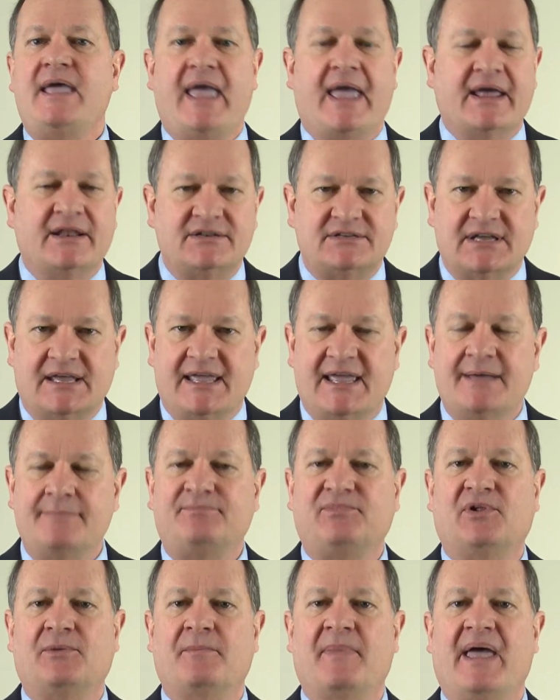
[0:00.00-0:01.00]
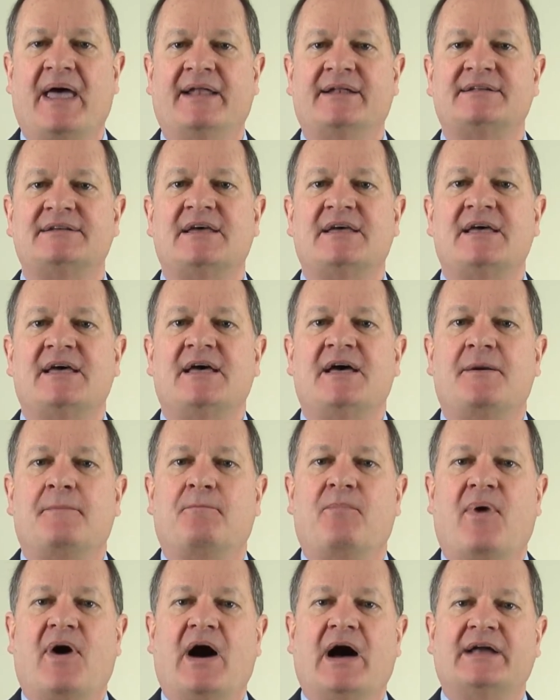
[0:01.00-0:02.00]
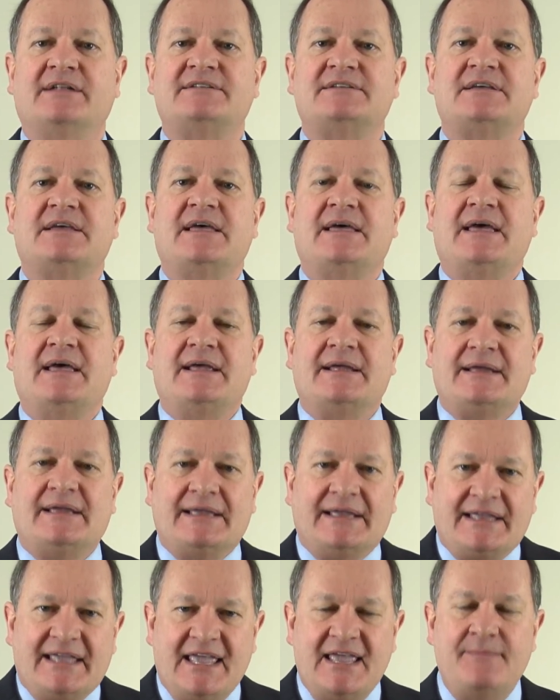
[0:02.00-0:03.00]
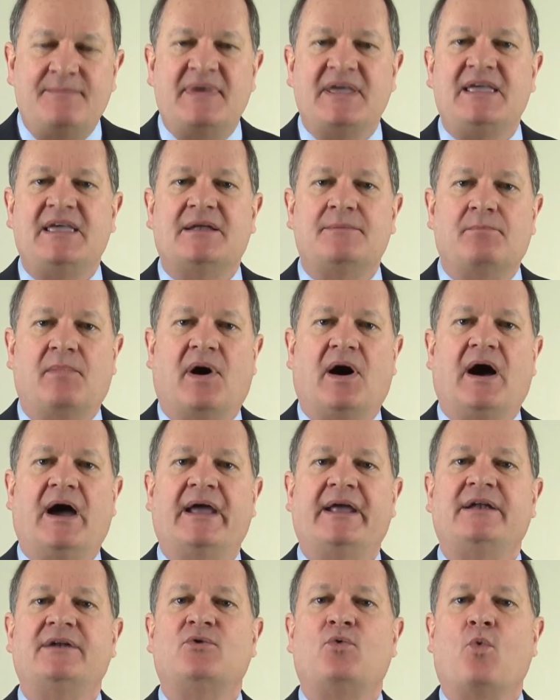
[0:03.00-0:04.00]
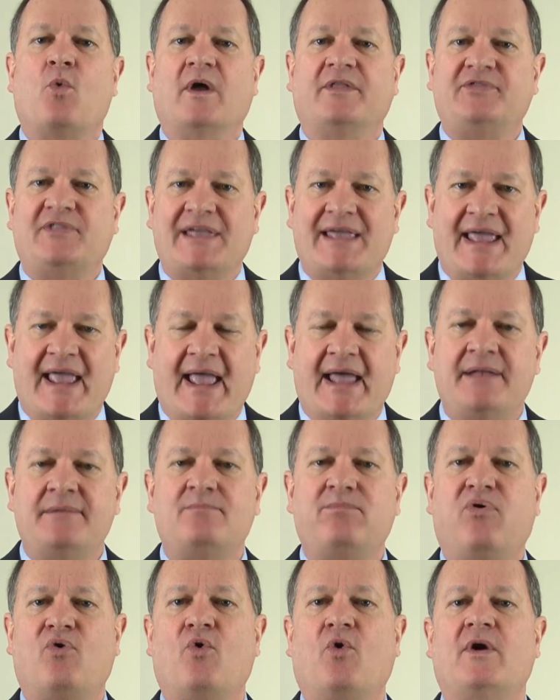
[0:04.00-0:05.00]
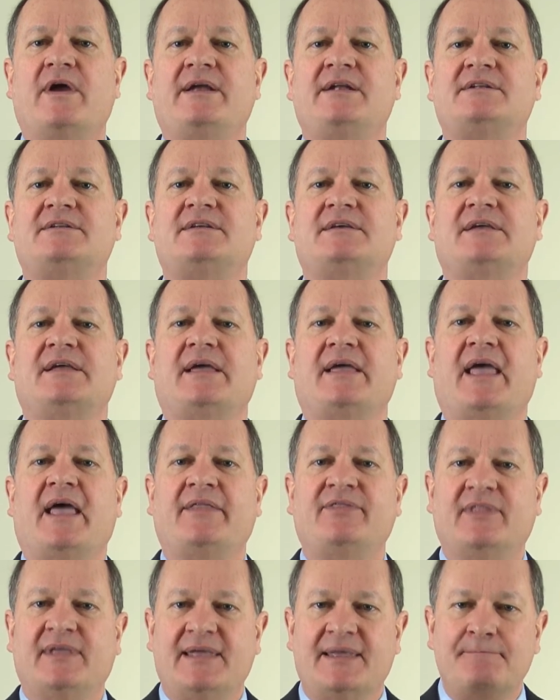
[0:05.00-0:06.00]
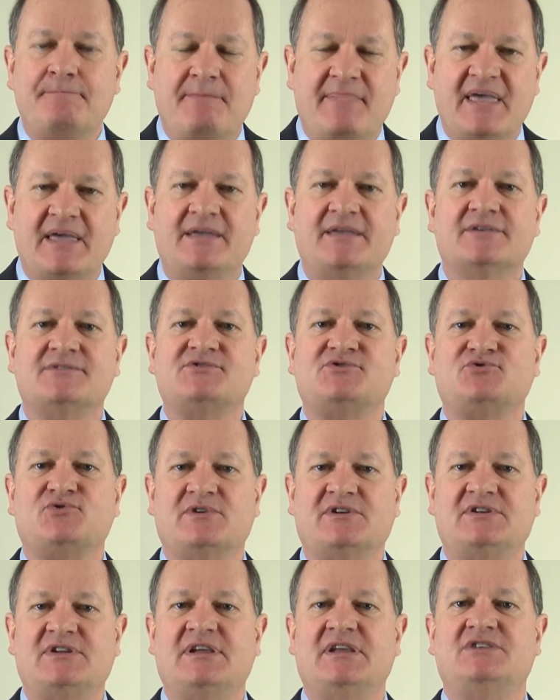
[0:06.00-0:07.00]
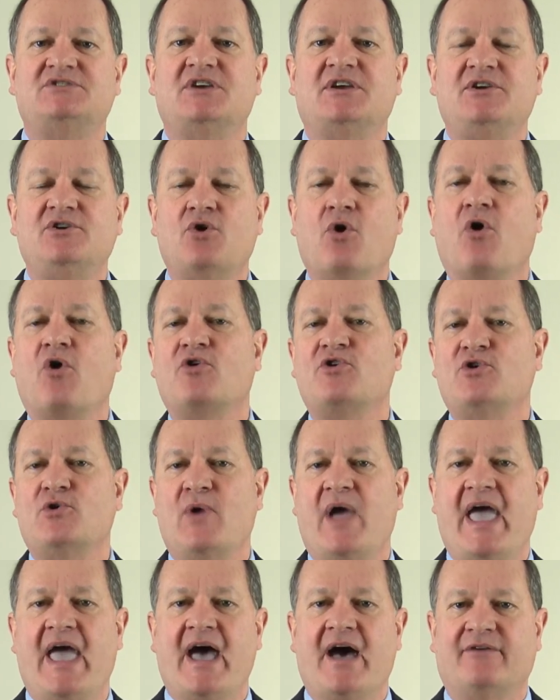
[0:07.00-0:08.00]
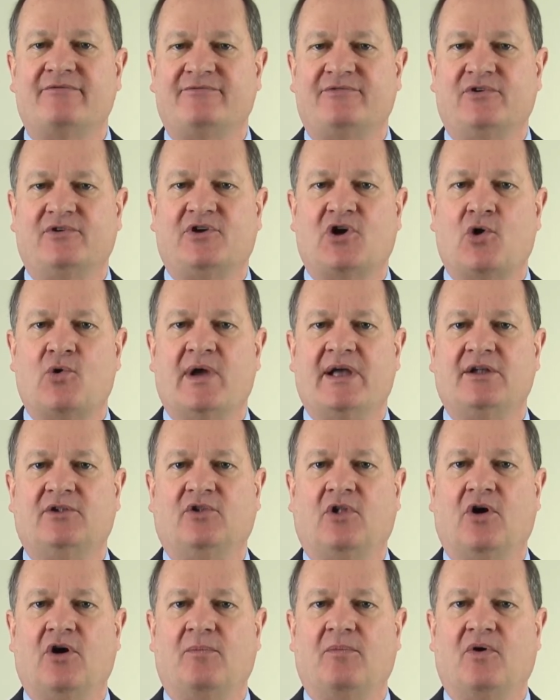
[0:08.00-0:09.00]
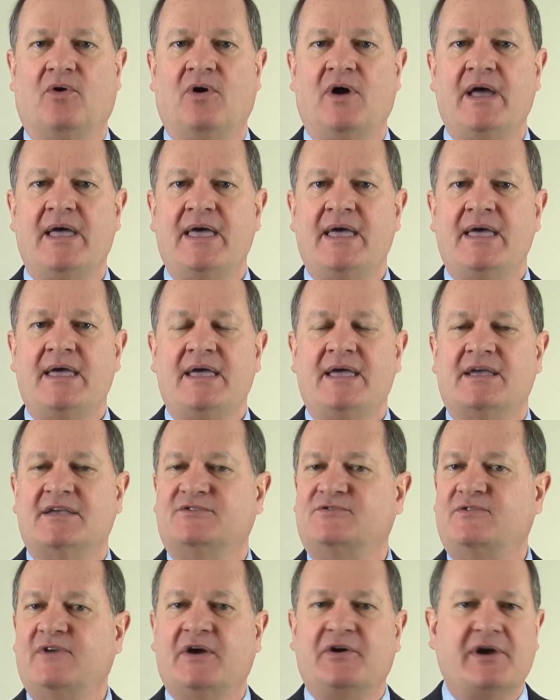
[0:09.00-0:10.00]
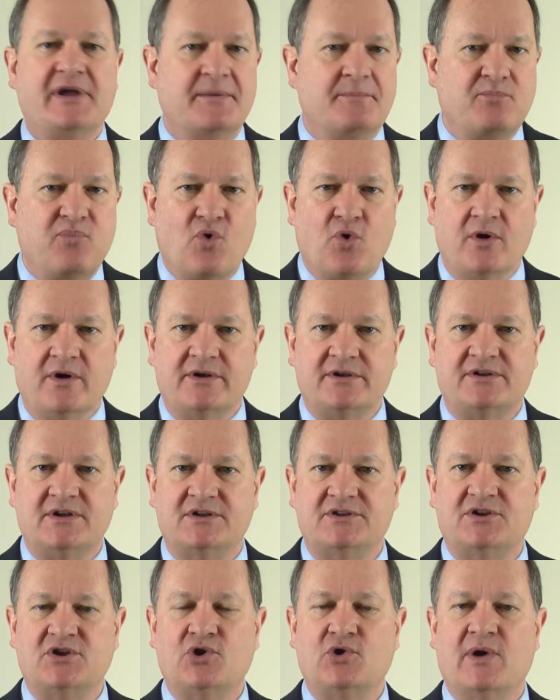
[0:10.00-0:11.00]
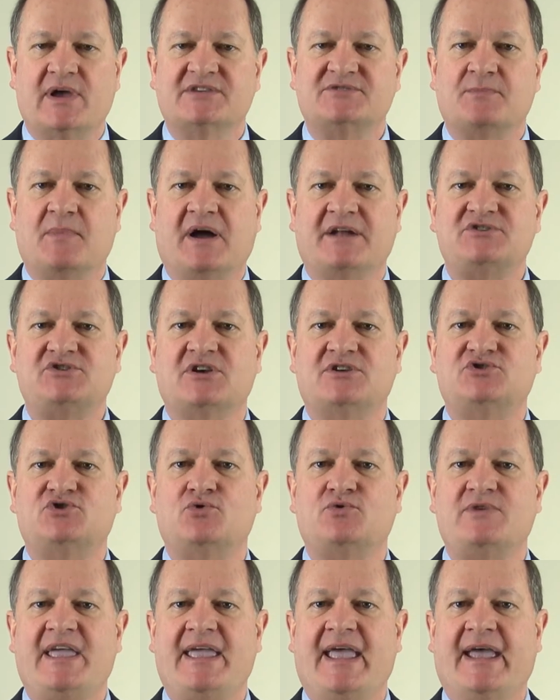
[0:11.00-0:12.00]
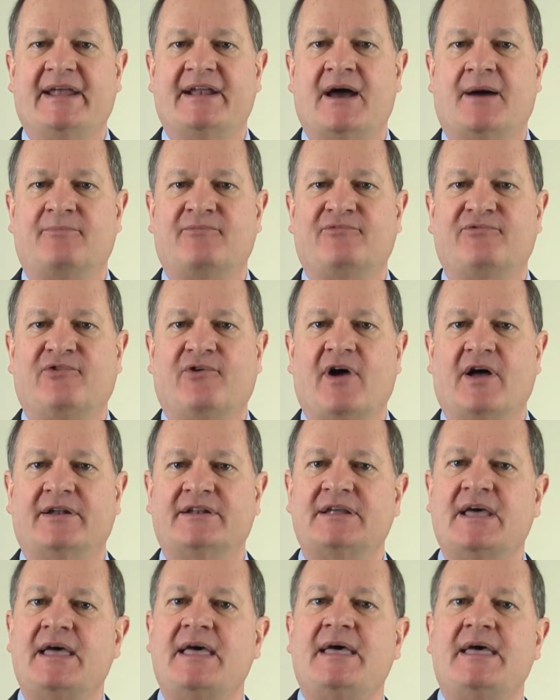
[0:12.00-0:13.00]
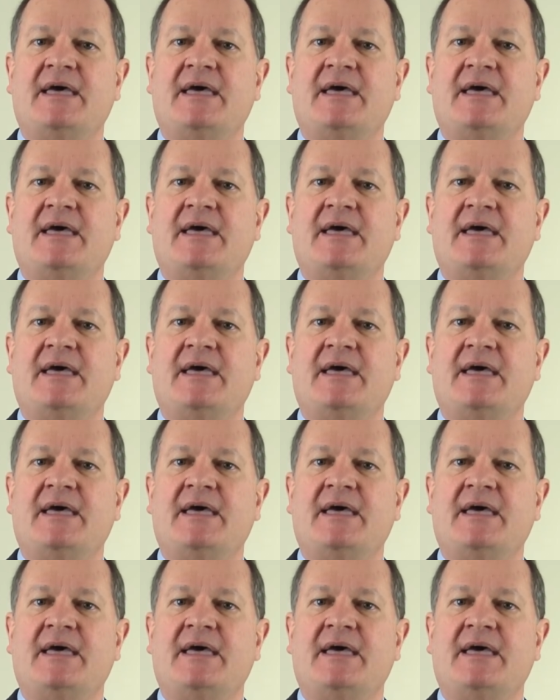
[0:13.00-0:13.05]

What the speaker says: and to implement, but keeping in mind what the end point and the biggest strategic goal you have for going global is very important to do as much as you can up front